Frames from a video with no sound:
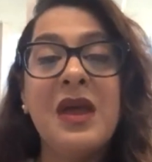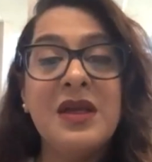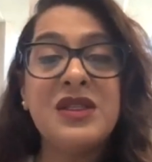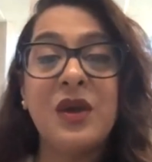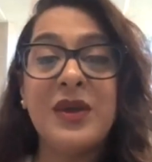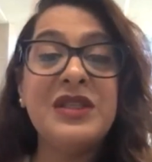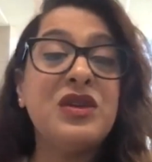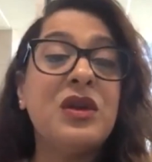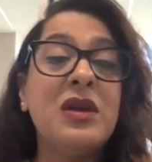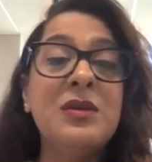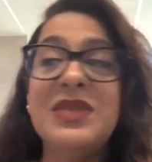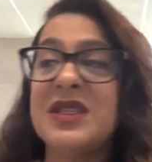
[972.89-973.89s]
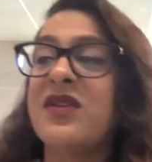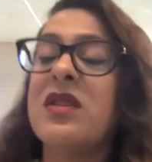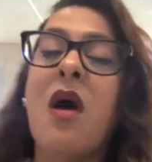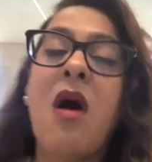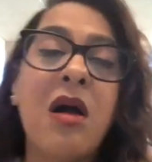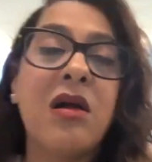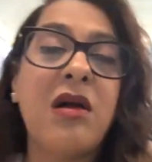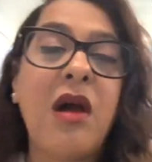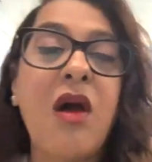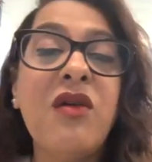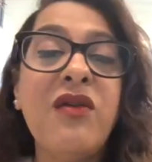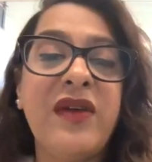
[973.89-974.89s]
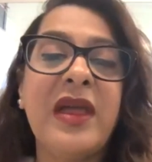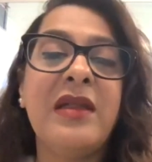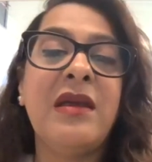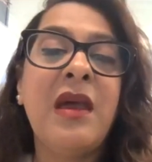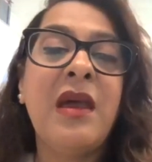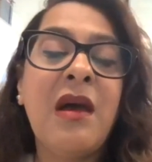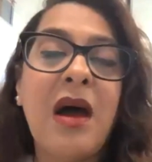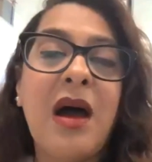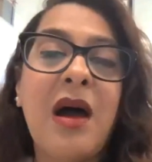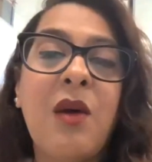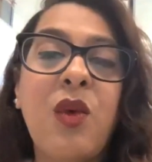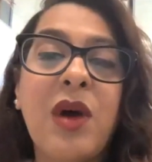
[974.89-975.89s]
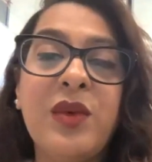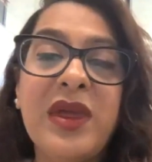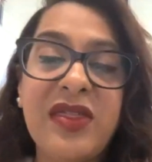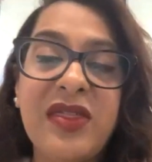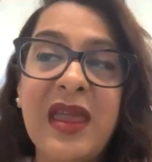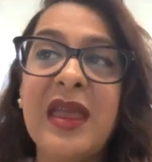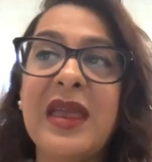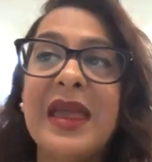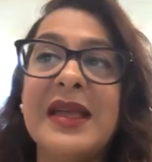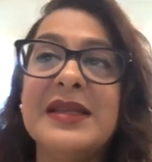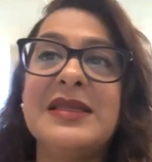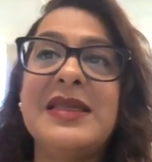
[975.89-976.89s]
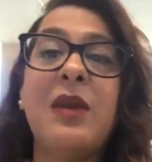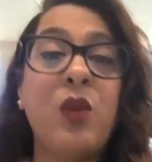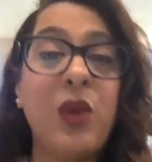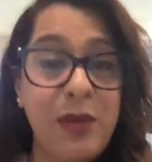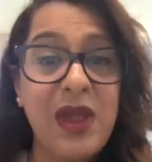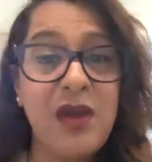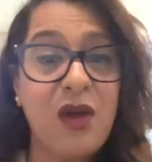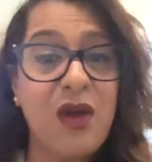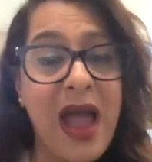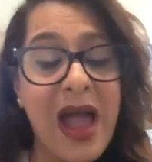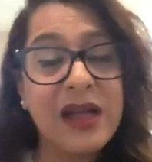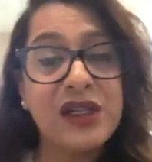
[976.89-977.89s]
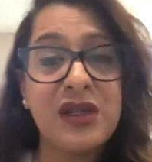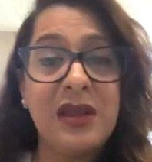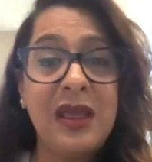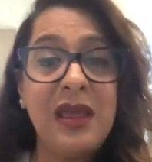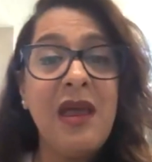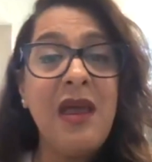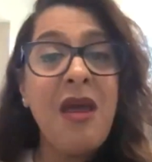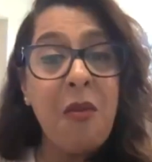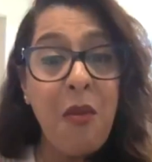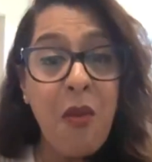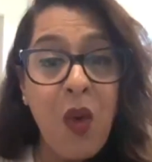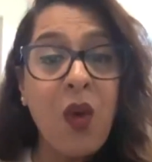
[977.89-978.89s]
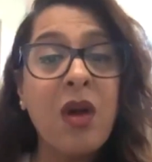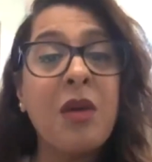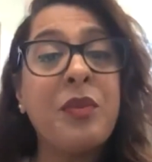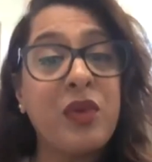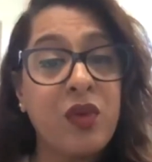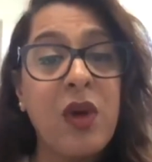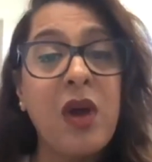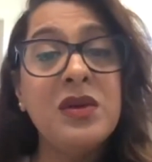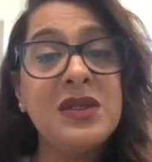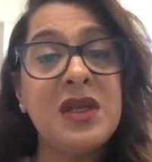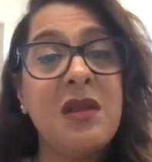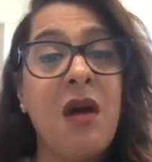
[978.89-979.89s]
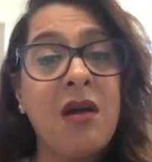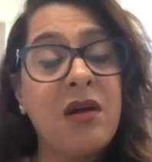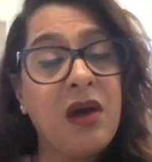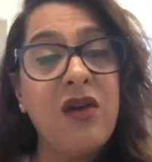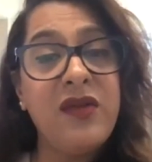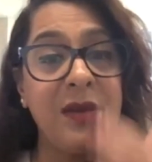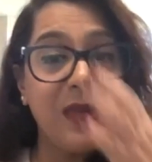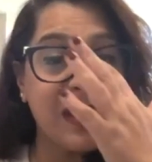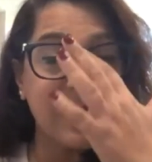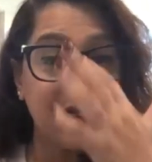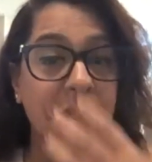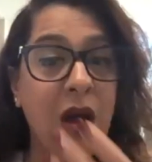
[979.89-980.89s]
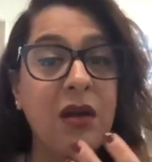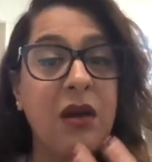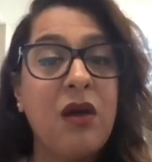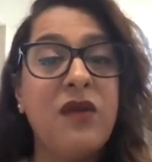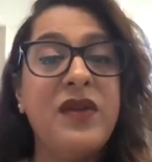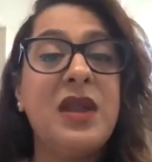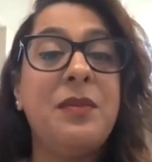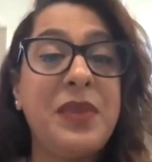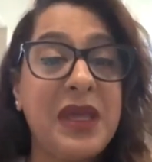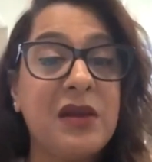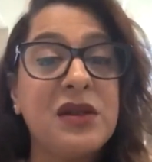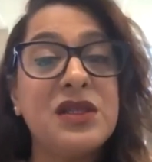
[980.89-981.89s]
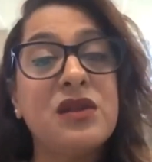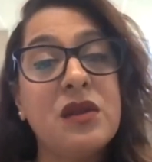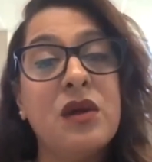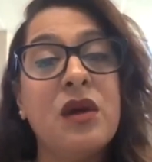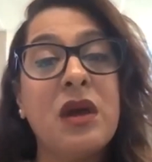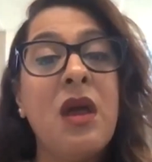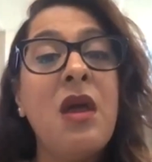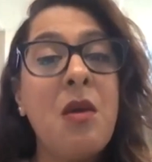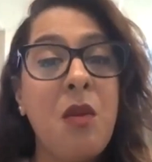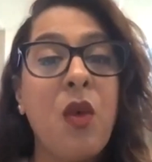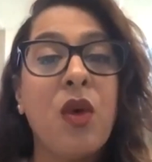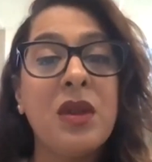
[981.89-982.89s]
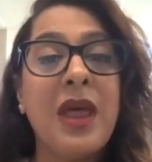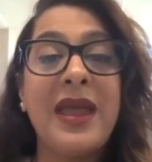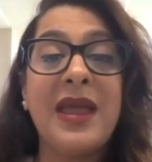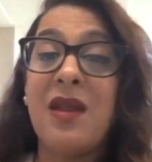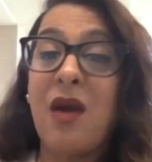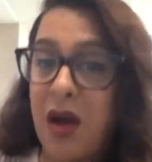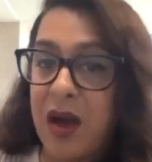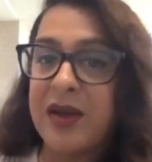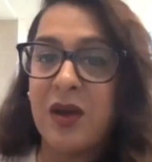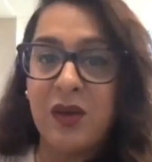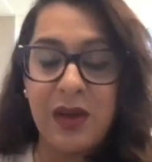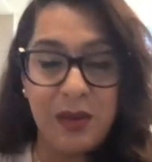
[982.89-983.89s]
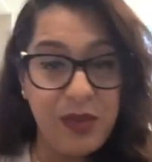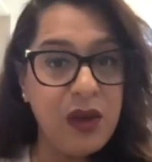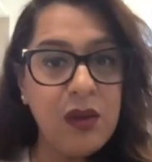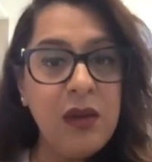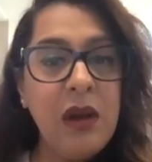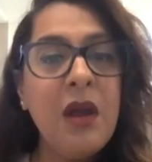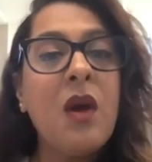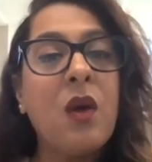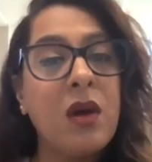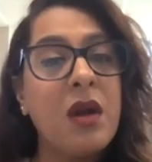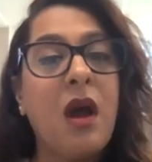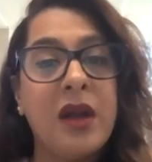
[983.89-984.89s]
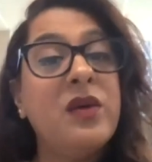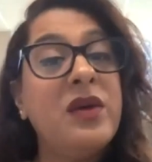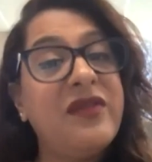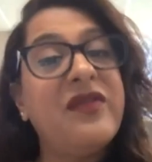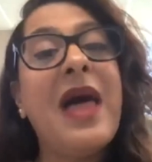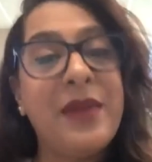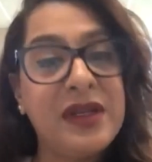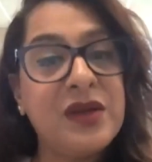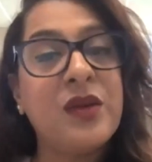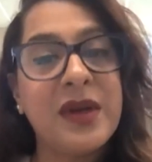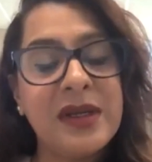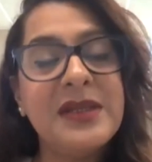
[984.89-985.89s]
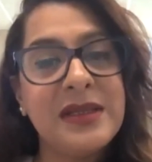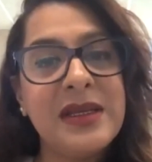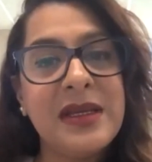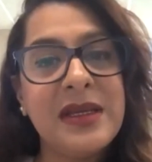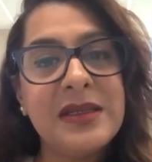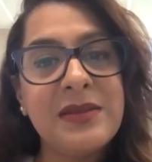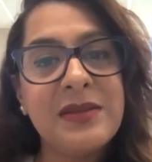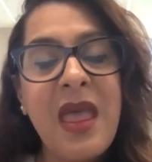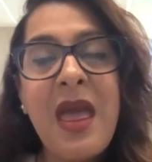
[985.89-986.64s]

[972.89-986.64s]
So in terms of long COVID, what we think is that women are actually more prone to long COVID because long COVID appears to look more like an autoimmune or an autoinflammatory disease.